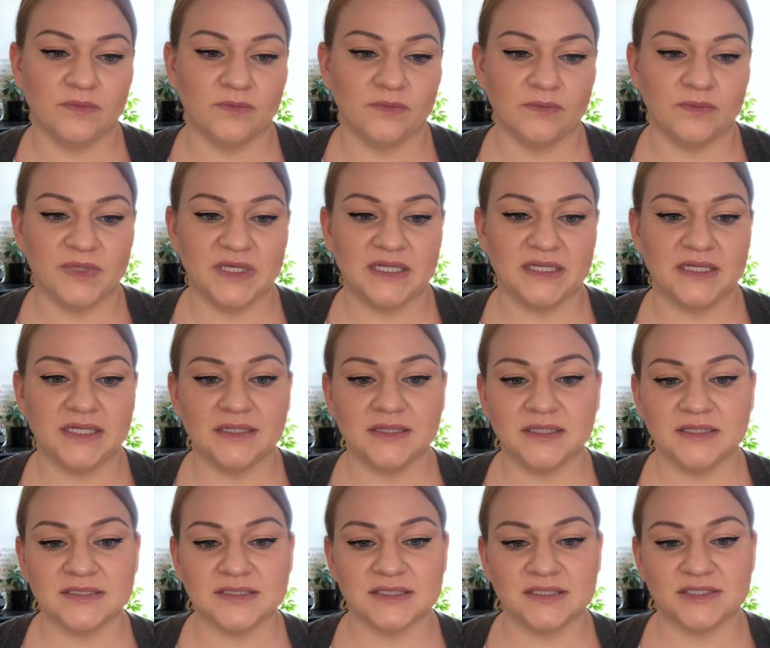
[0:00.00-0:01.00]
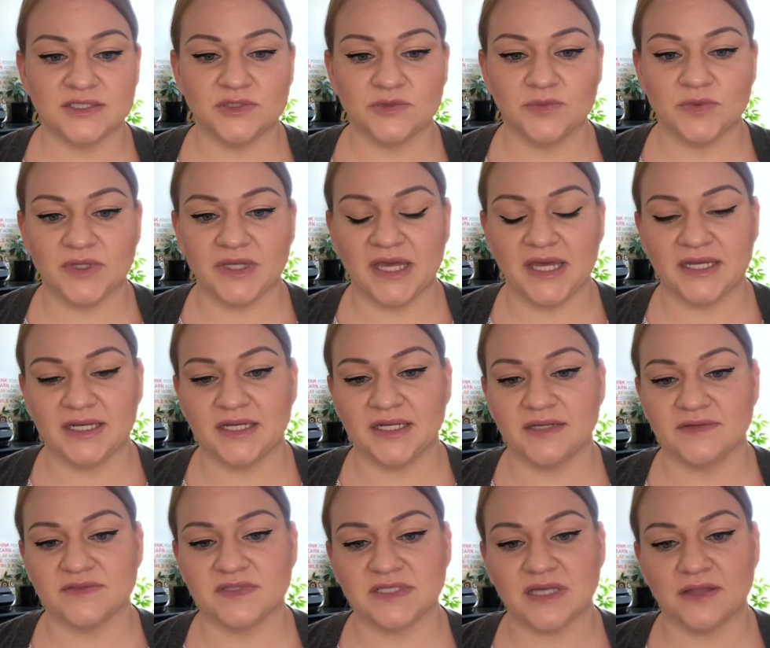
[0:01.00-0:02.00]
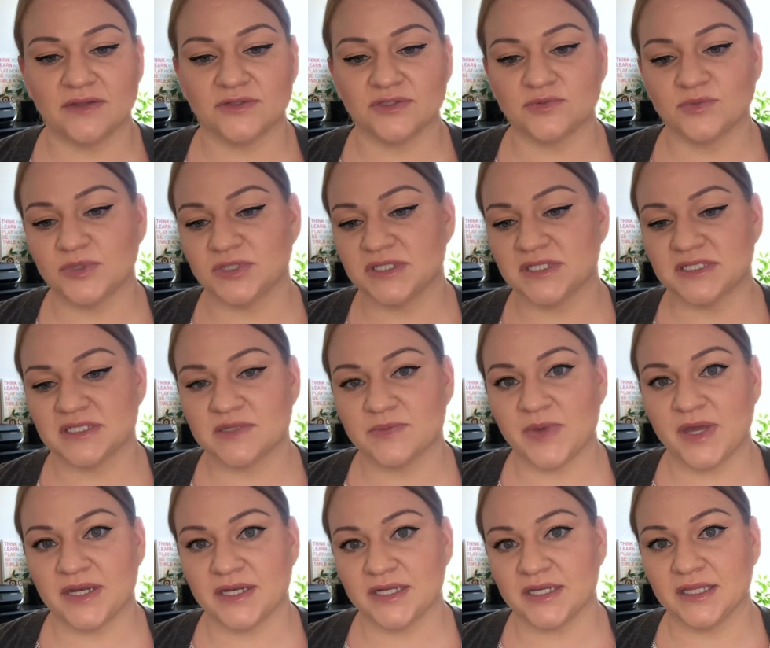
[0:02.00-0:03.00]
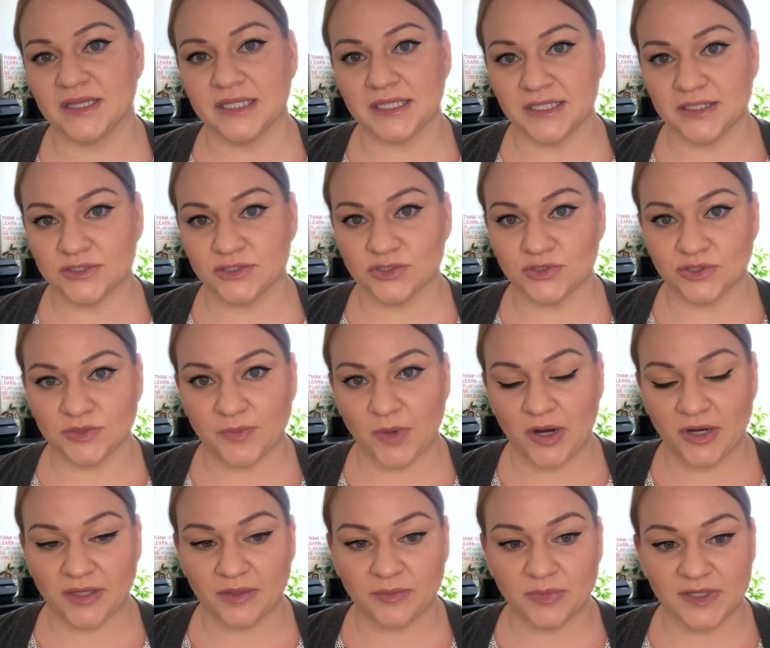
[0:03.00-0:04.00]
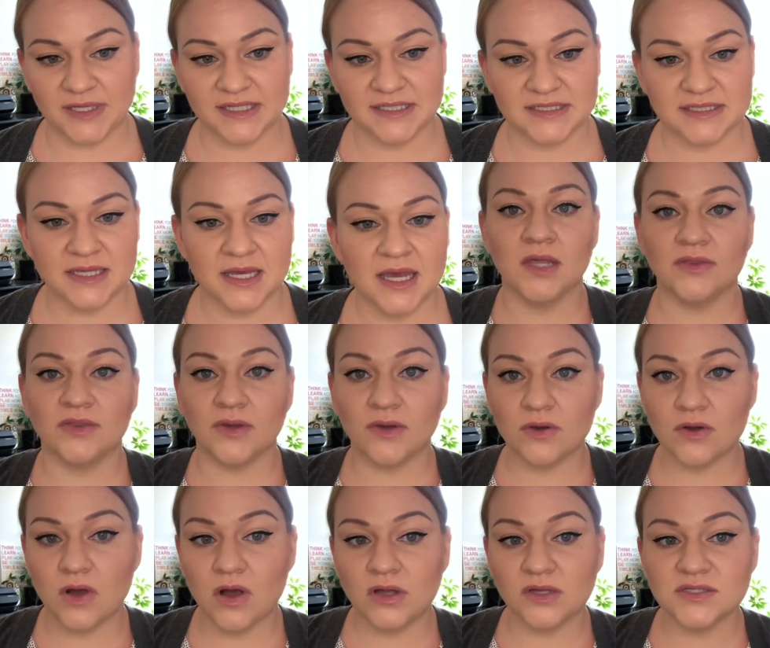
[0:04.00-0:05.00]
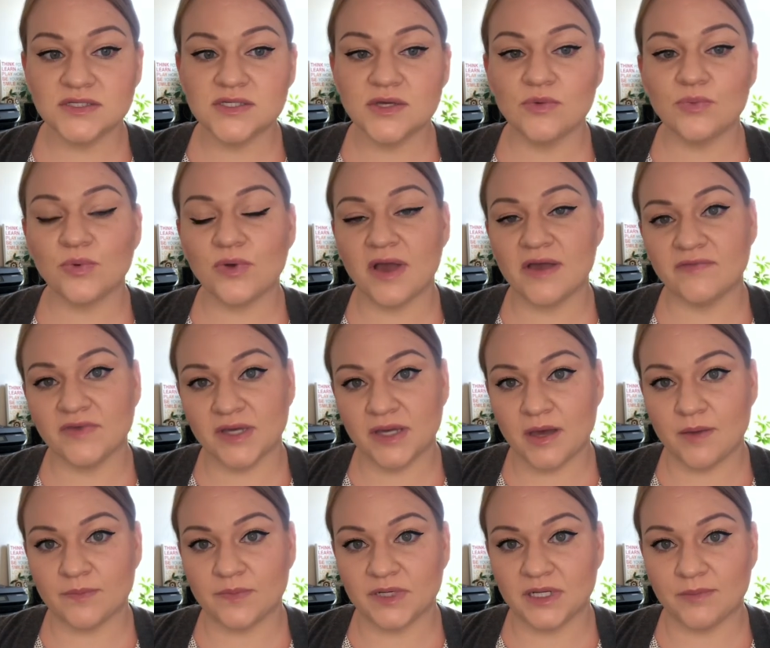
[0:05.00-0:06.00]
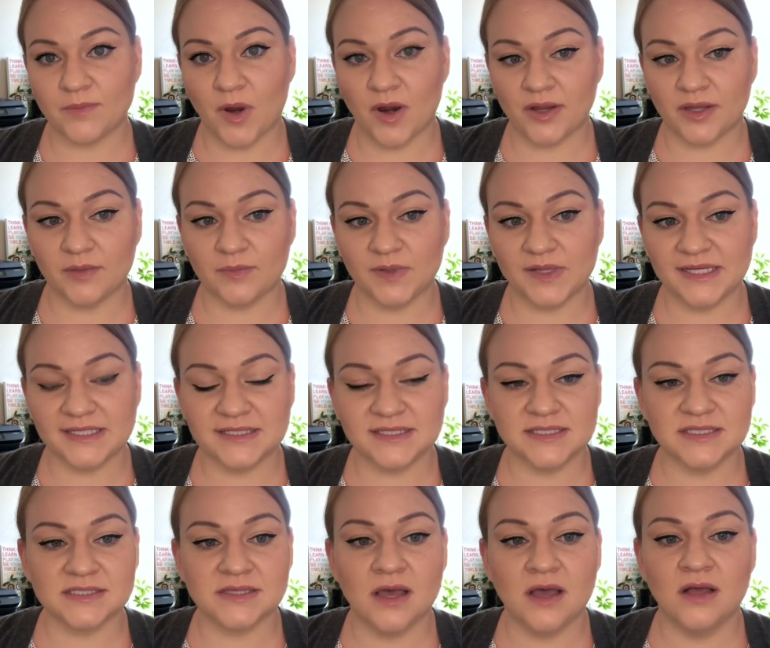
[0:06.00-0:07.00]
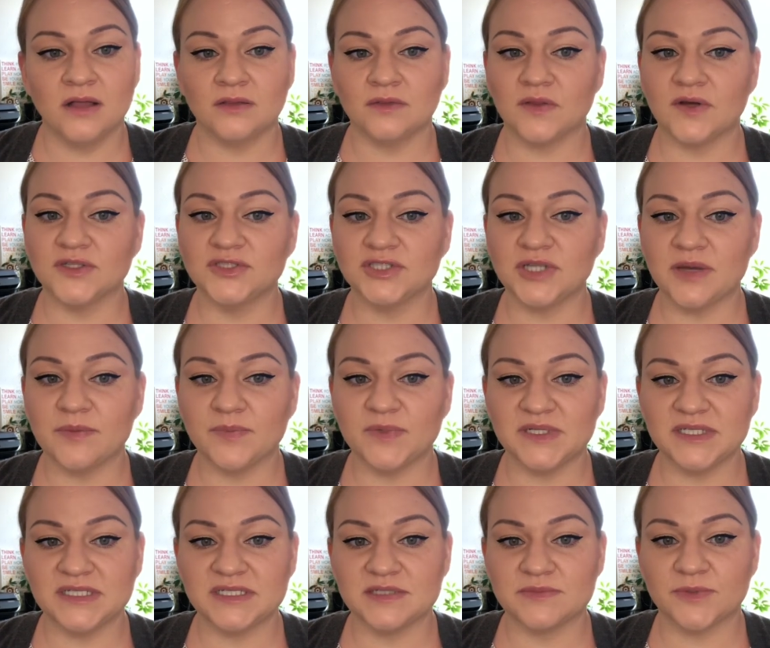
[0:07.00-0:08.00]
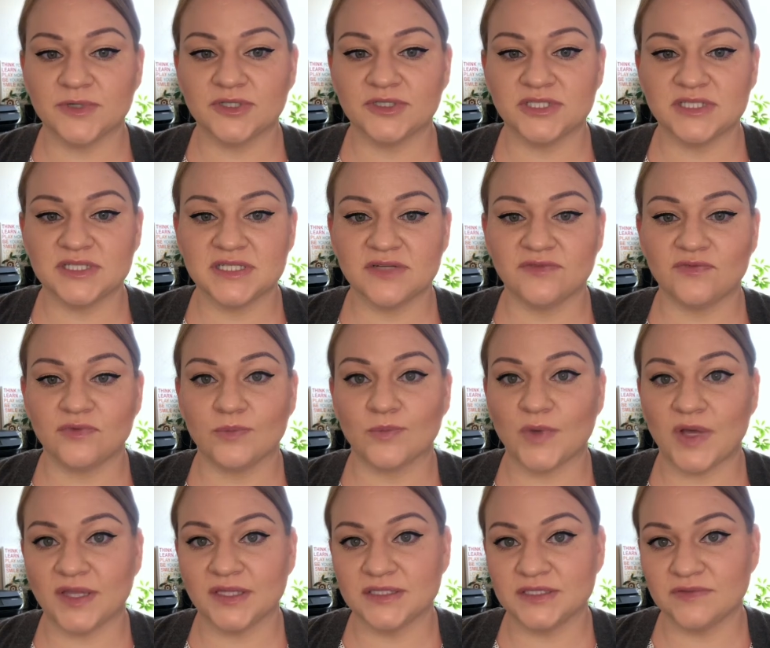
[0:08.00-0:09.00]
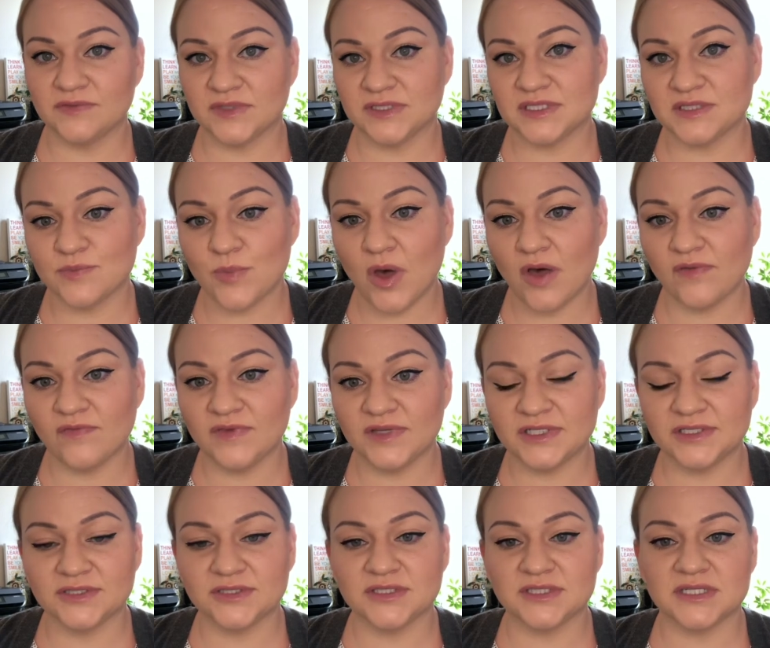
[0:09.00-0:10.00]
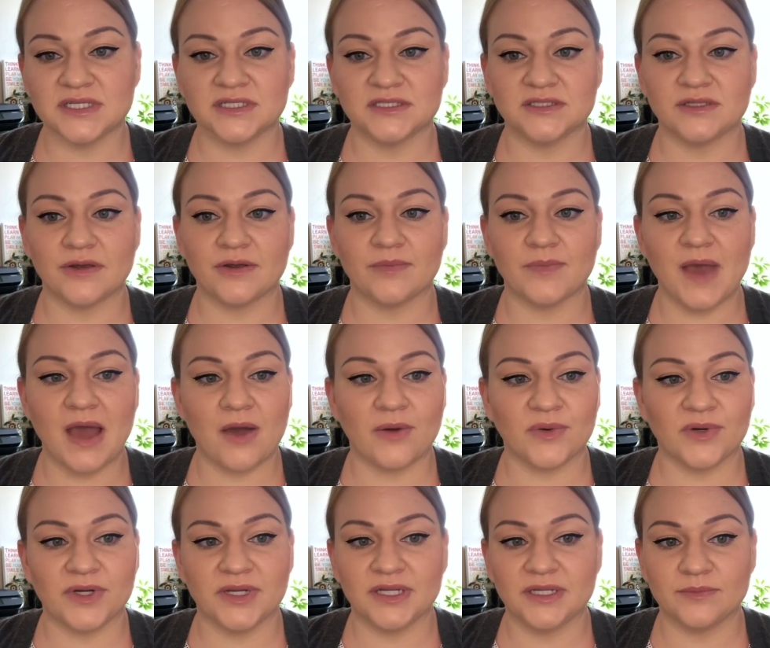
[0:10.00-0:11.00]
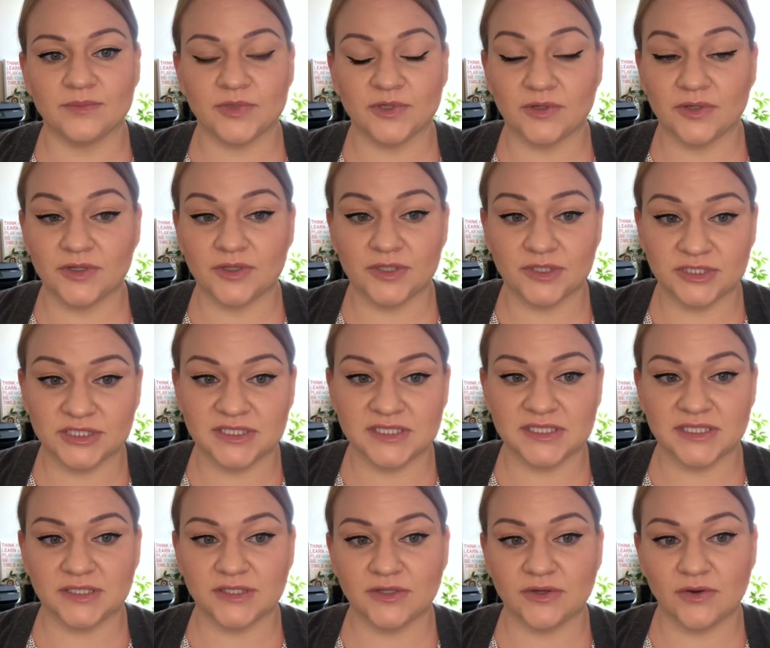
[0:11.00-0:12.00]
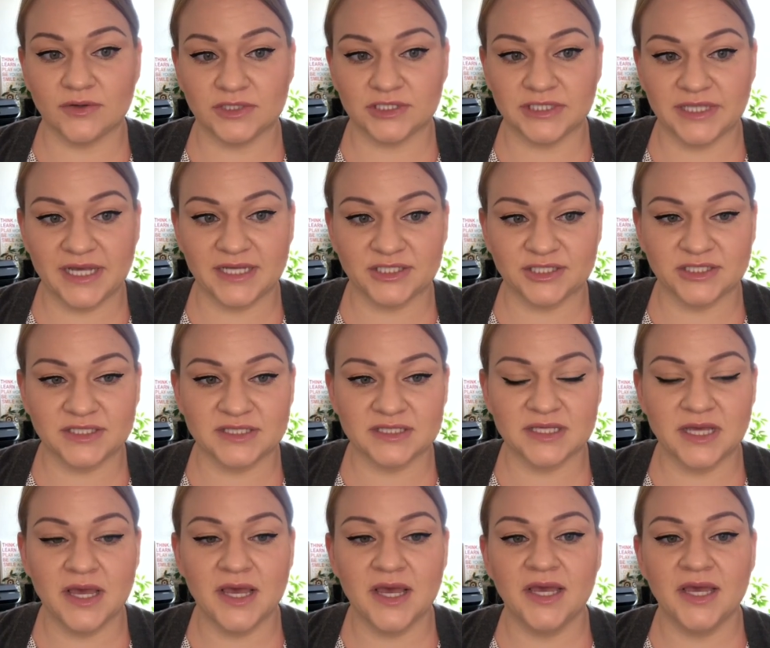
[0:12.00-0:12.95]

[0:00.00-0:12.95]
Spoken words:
be needlessly duplicated if sellers participated in the industry marketplace. There are also private company marketplaces. Large companies purchasing from relatively small vendors exert power in purchasing negotiations.